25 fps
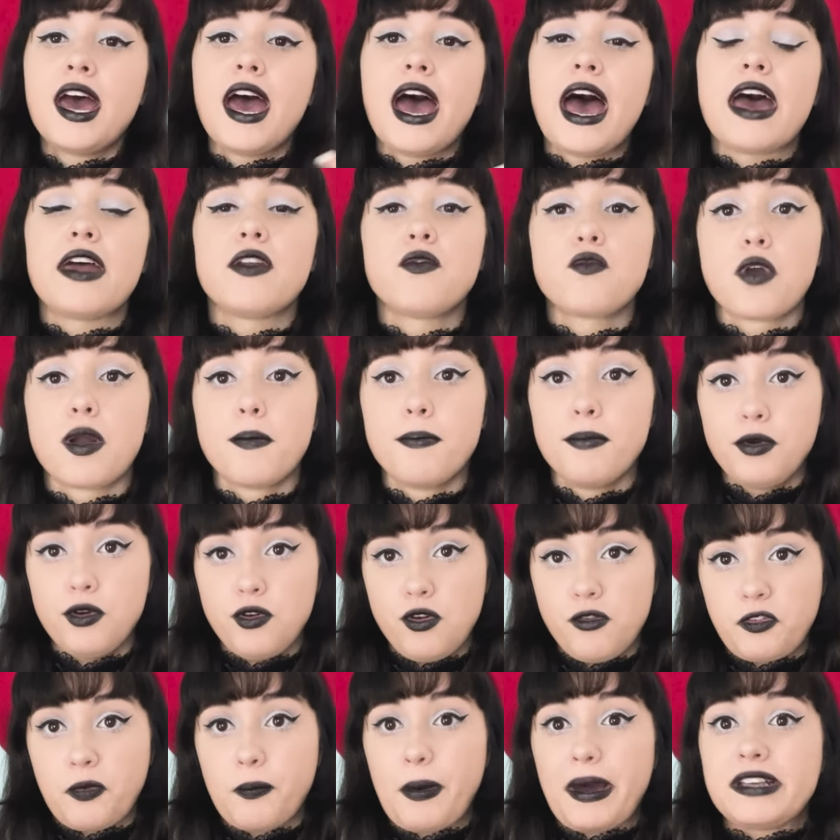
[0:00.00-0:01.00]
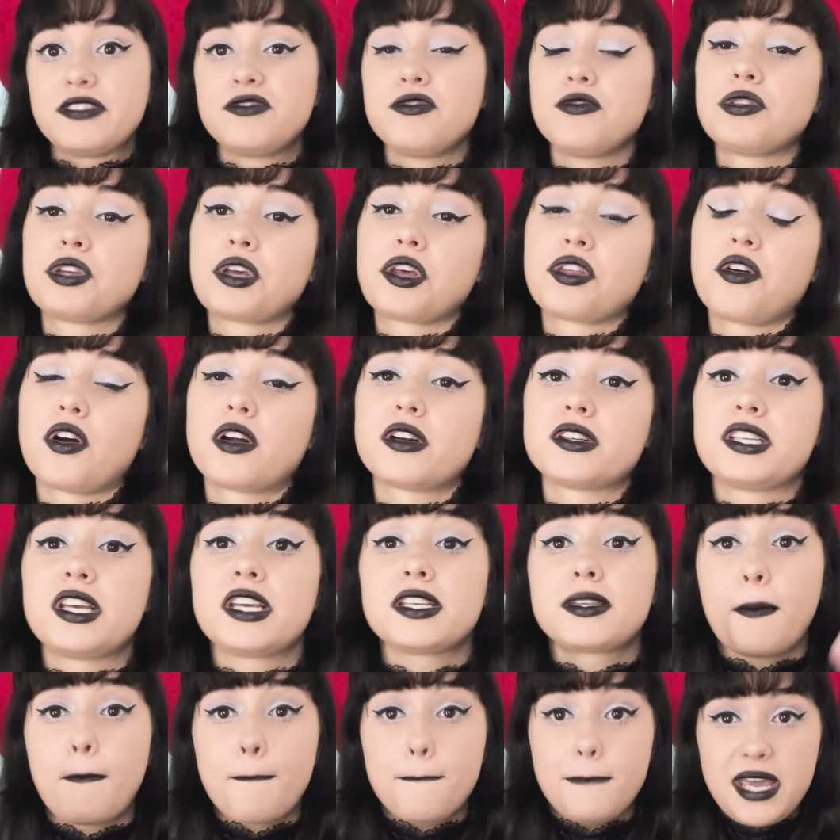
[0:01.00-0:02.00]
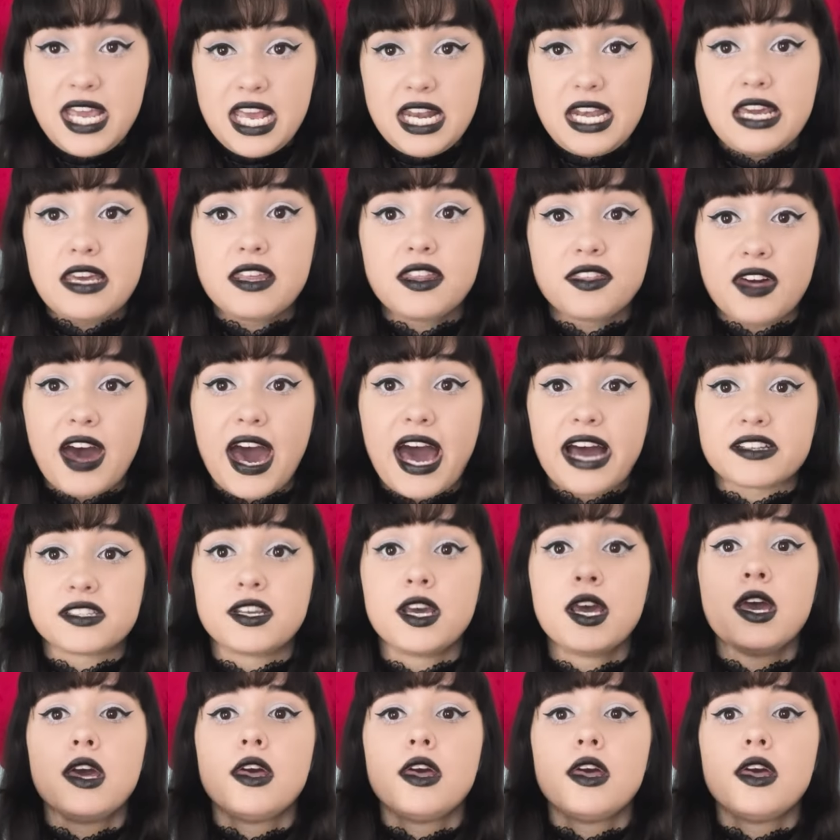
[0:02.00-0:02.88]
and removed by Zeus Catharsis, meaning that